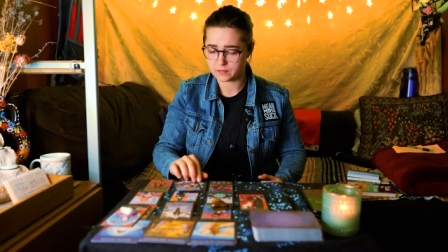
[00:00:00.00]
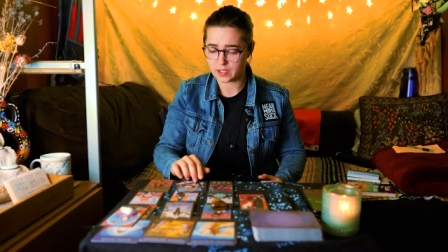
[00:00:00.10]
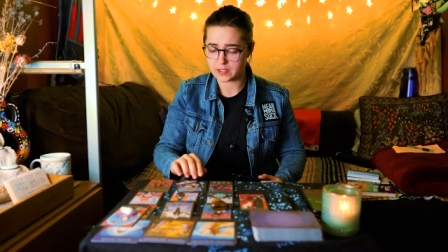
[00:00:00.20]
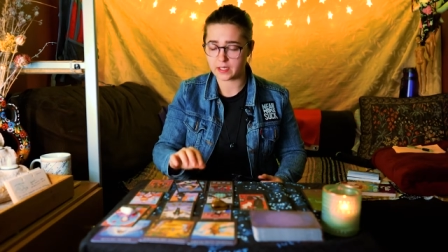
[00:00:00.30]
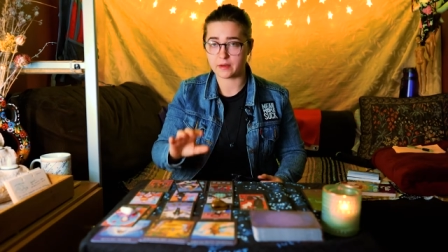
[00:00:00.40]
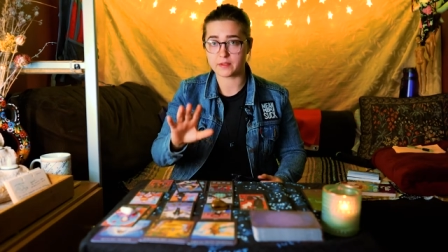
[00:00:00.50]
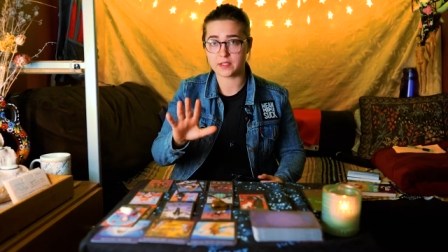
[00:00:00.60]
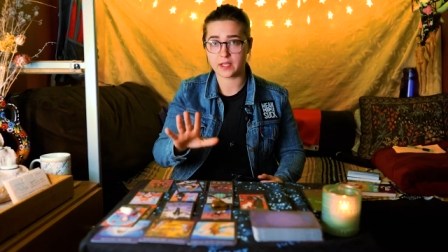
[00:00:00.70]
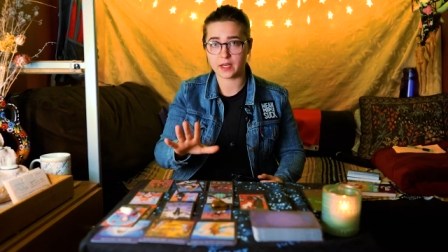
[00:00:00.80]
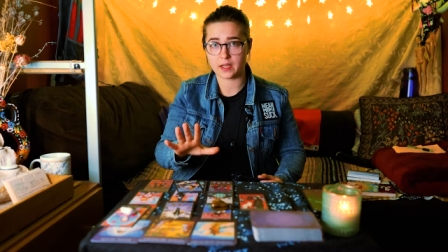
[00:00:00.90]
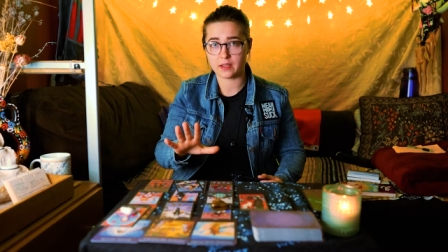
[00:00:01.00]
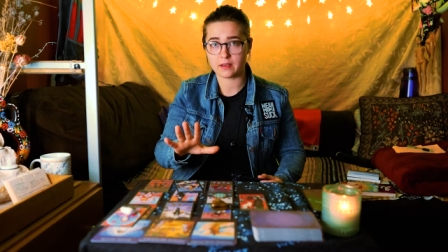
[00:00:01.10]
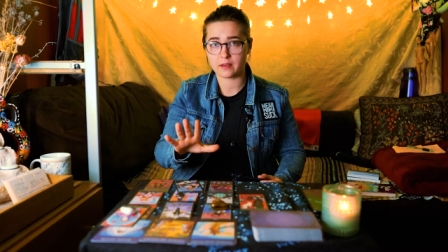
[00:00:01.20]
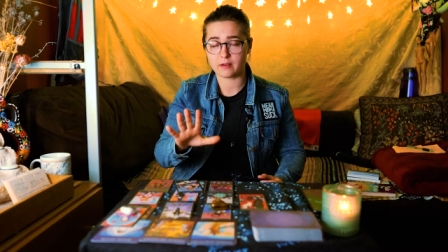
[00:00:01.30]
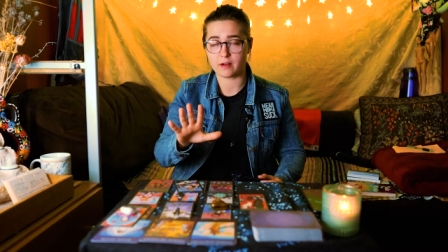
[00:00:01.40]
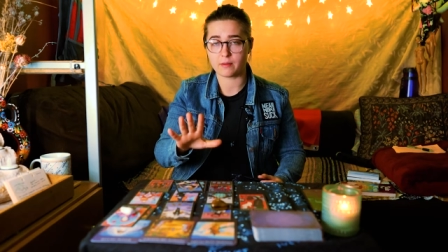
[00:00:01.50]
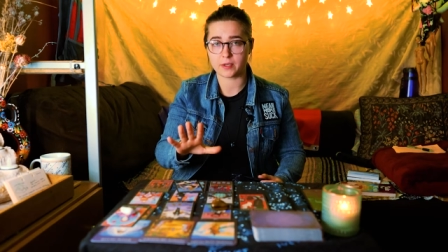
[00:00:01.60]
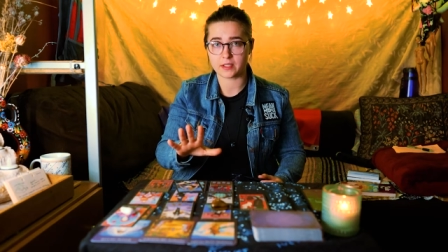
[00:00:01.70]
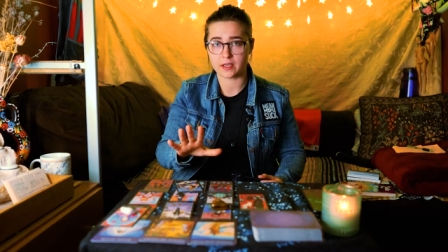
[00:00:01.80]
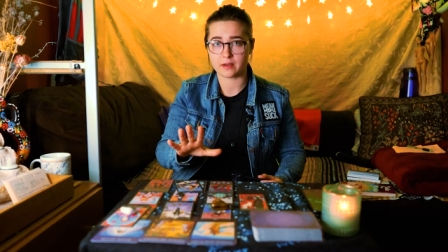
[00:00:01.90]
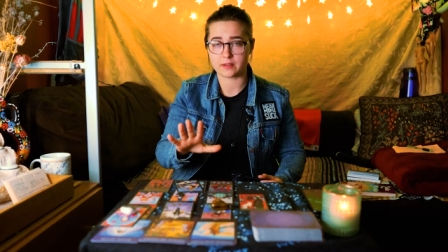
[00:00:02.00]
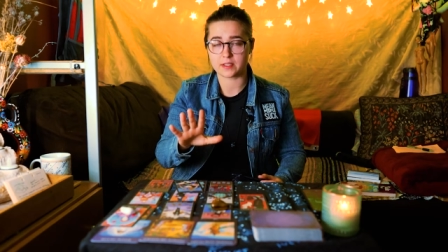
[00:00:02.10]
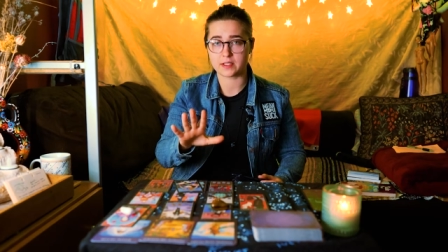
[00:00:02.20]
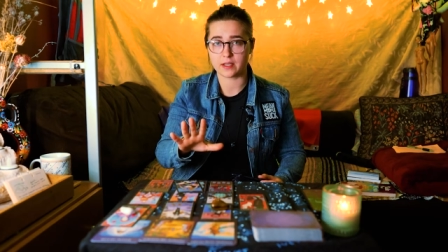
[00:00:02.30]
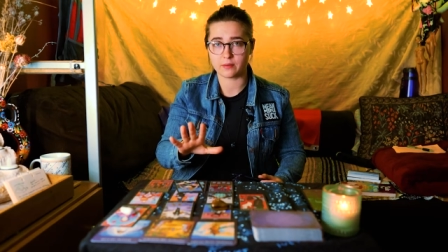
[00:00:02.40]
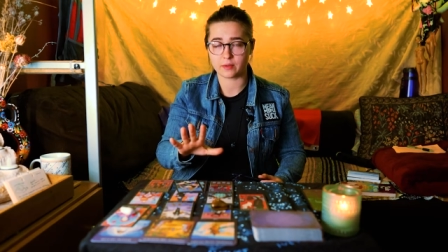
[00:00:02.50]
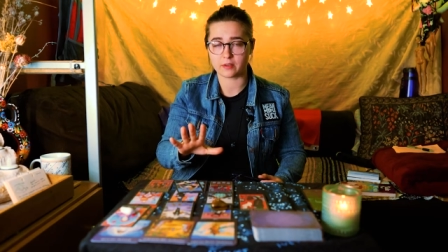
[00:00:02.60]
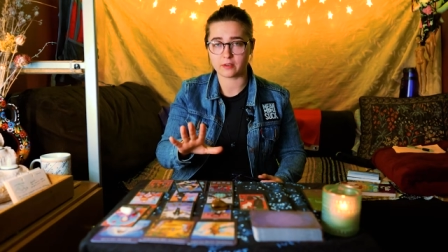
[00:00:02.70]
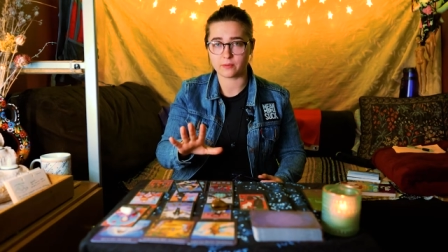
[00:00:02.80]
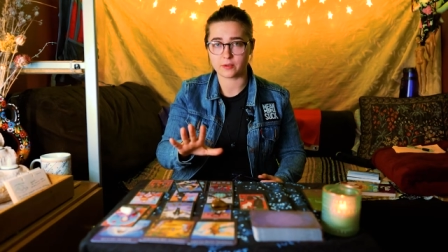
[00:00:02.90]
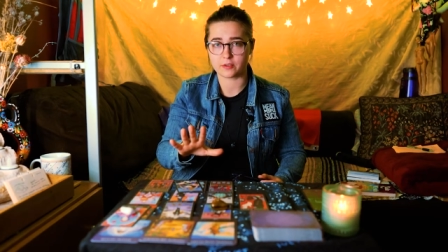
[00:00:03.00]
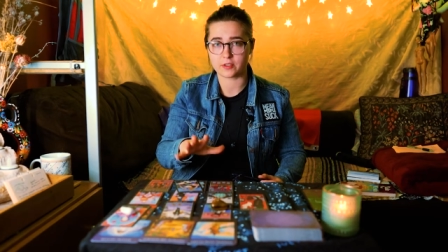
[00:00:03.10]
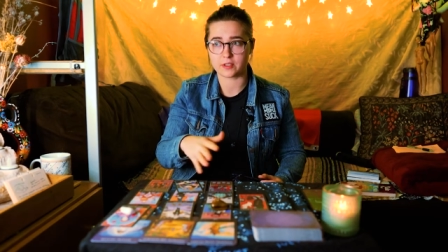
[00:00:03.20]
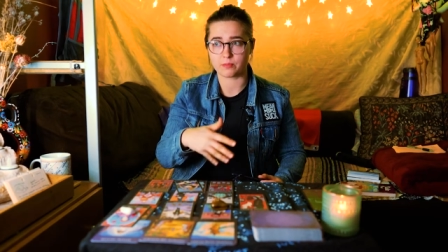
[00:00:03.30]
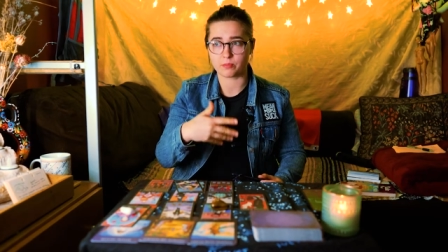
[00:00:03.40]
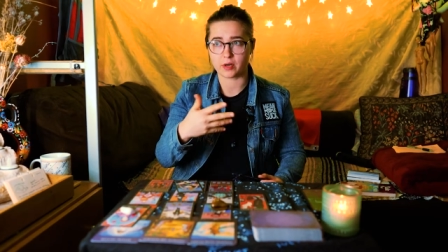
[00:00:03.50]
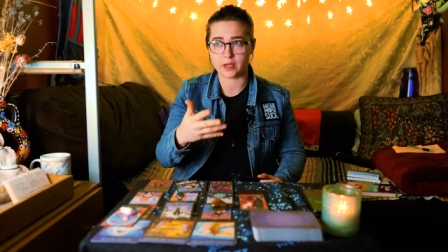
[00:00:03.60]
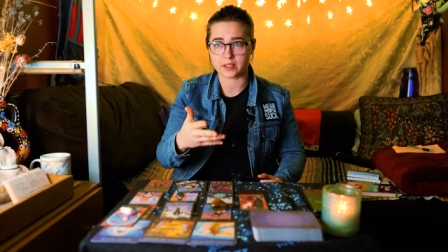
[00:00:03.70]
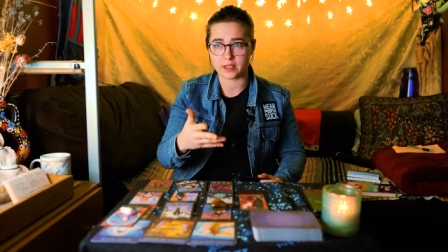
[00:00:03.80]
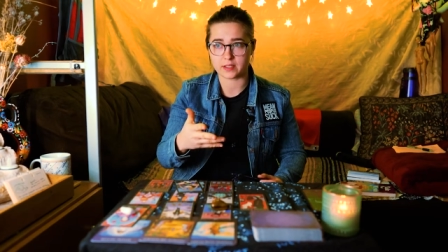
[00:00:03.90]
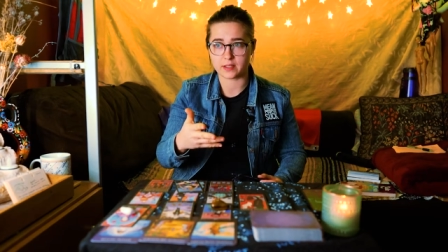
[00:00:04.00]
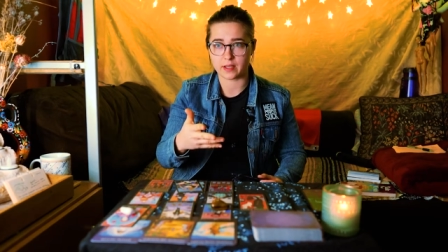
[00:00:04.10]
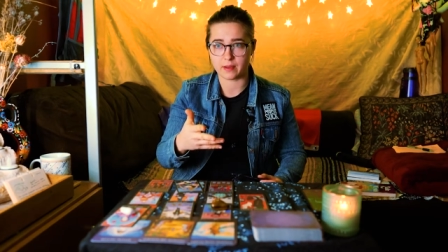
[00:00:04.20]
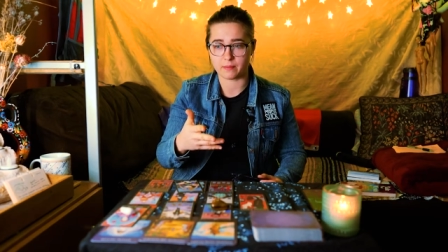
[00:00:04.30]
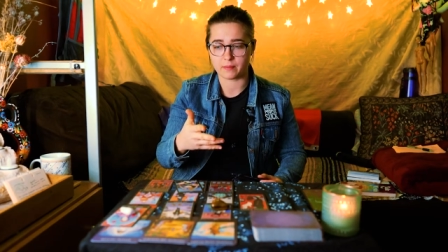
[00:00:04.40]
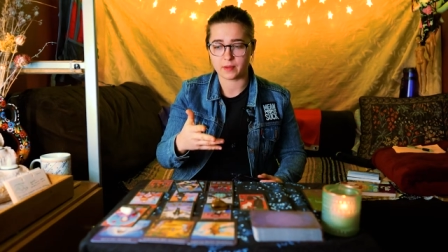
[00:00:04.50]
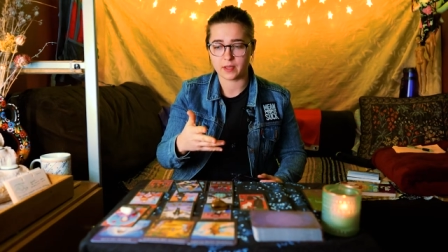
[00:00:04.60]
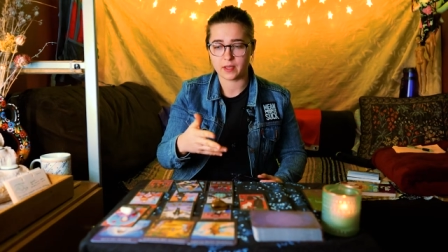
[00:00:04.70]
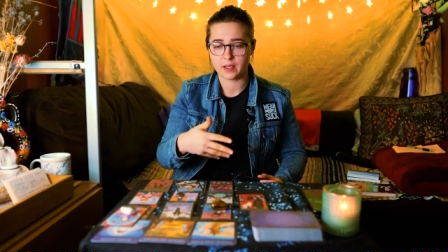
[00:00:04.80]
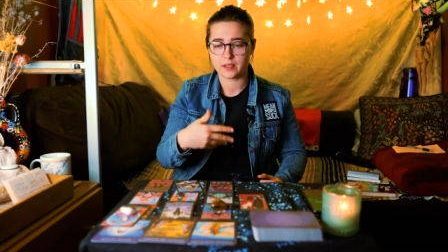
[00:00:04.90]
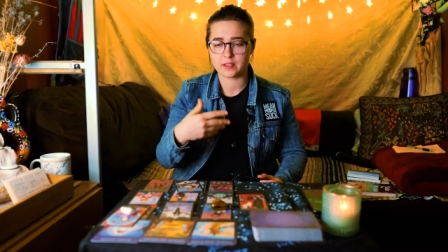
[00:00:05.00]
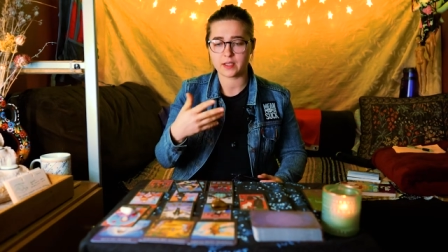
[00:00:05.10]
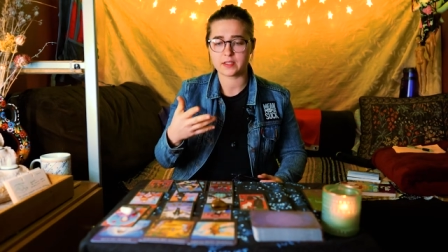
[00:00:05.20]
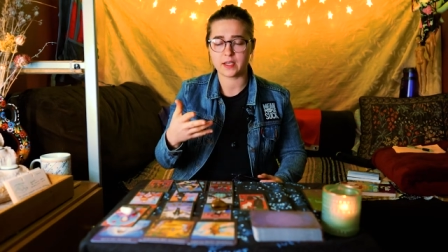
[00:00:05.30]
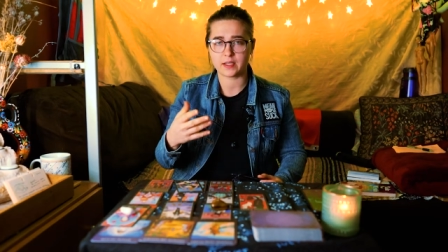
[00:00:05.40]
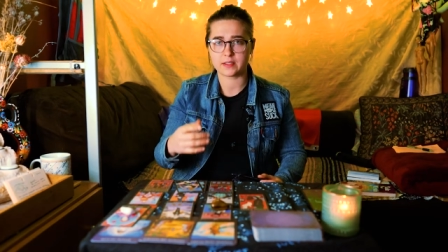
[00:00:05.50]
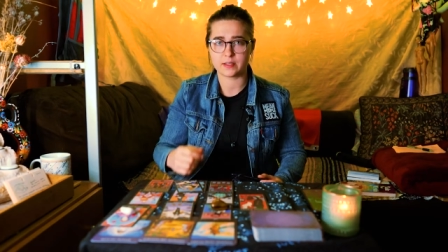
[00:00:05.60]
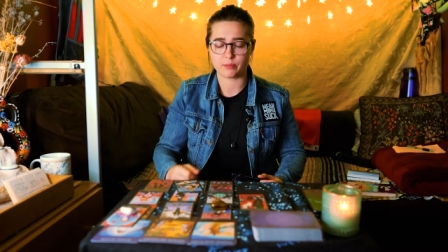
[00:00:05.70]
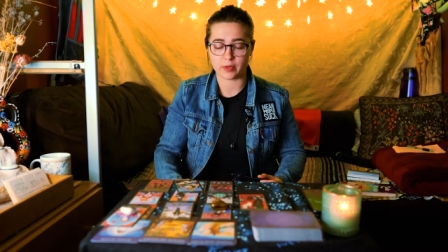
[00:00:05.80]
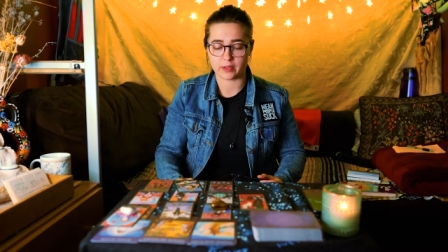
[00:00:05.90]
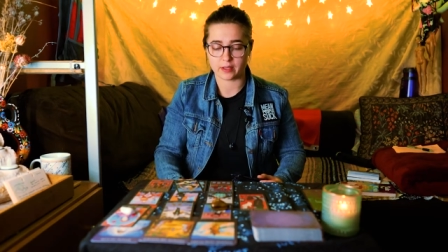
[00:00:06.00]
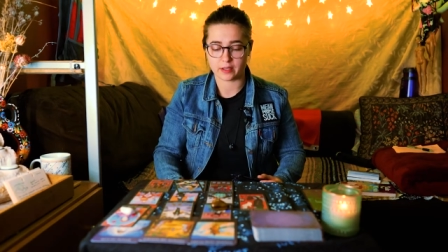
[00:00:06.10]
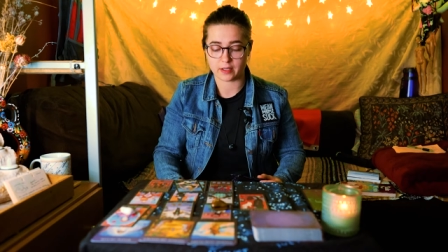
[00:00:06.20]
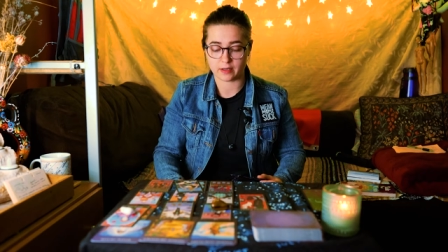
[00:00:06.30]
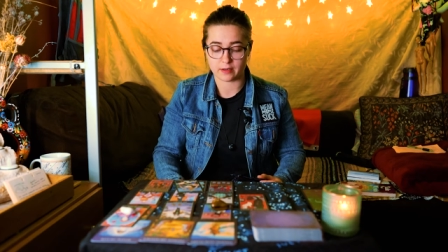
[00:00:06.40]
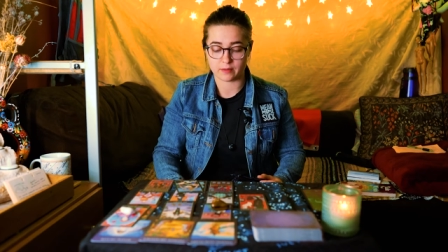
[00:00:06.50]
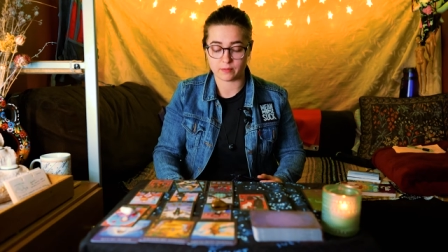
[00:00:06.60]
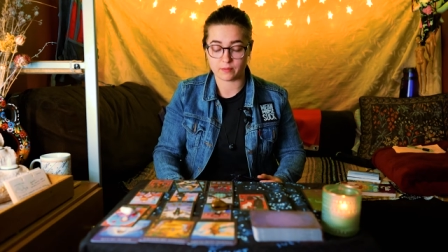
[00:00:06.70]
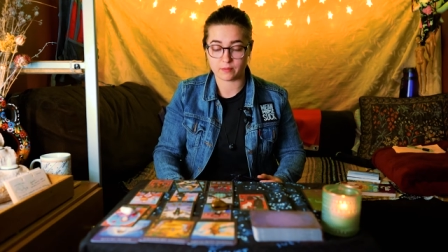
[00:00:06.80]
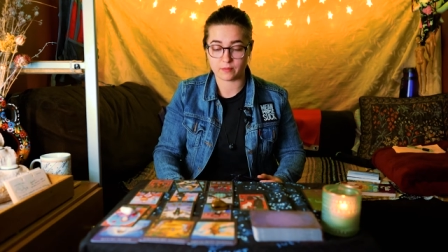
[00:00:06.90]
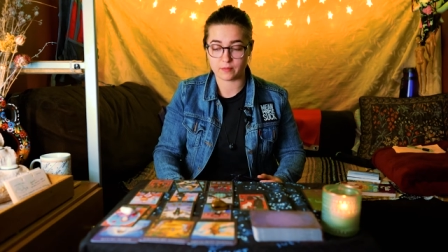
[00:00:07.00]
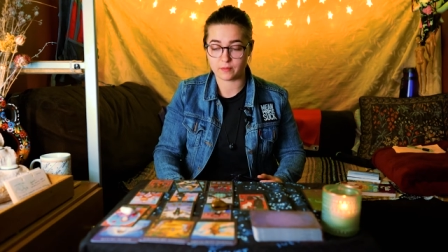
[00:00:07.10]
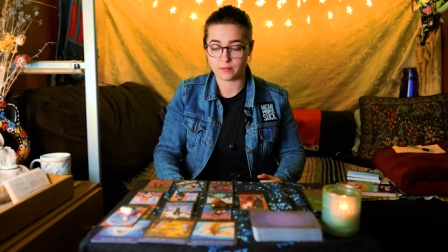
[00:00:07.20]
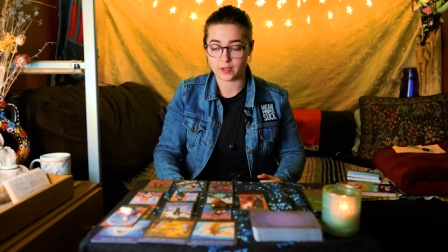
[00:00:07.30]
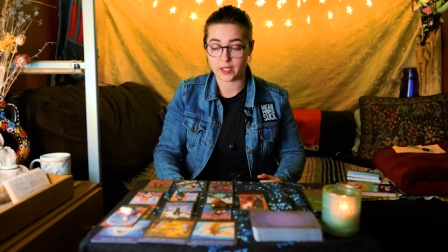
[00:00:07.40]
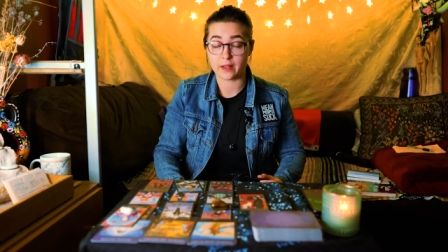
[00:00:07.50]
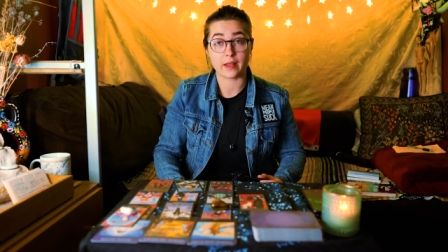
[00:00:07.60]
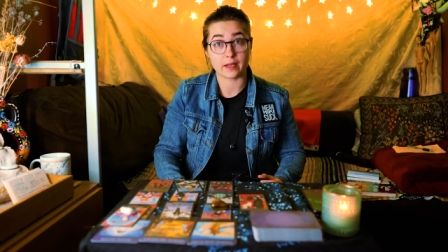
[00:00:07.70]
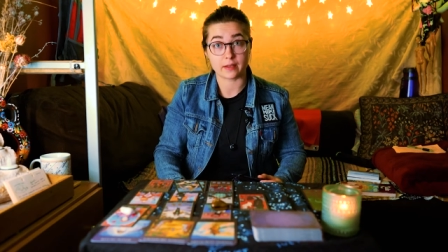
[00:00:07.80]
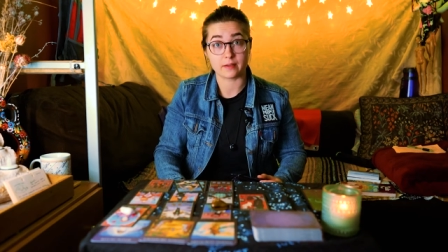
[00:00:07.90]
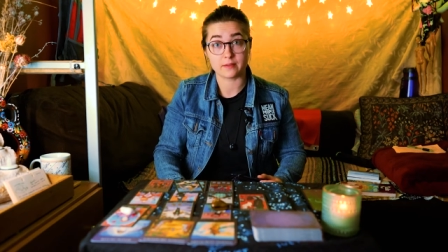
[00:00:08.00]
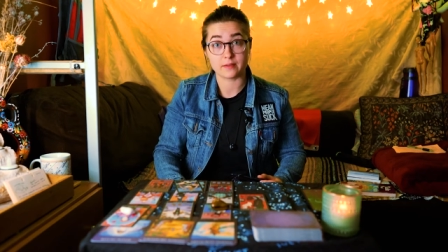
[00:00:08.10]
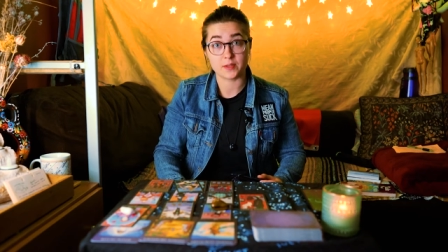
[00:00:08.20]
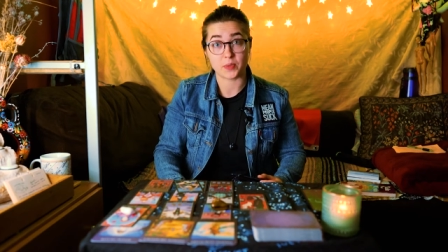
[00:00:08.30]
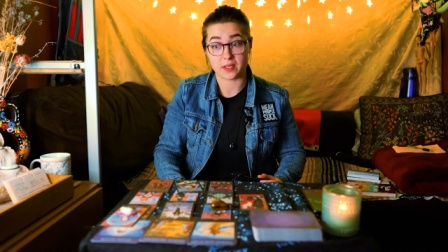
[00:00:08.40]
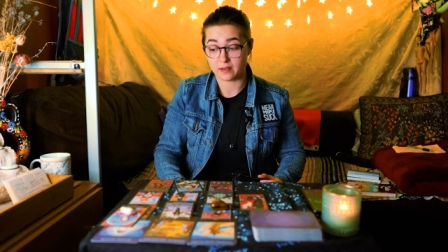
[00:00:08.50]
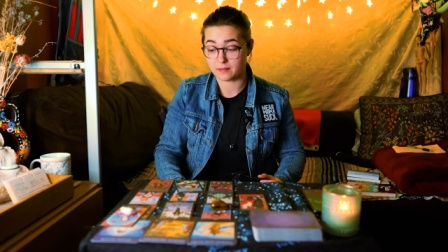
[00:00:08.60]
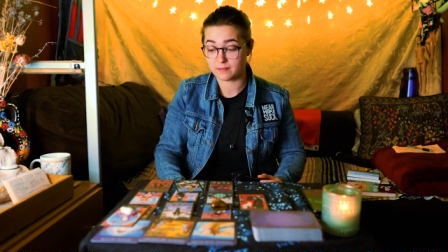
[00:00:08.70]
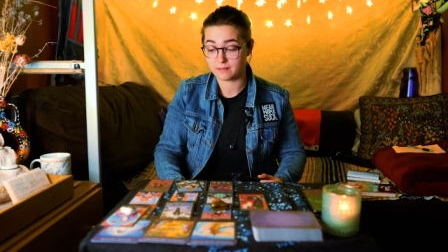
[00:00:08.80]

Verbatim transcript: Instead of sitting, calming down, sit with your emotions and process them. It's like take a deep breath and then speak.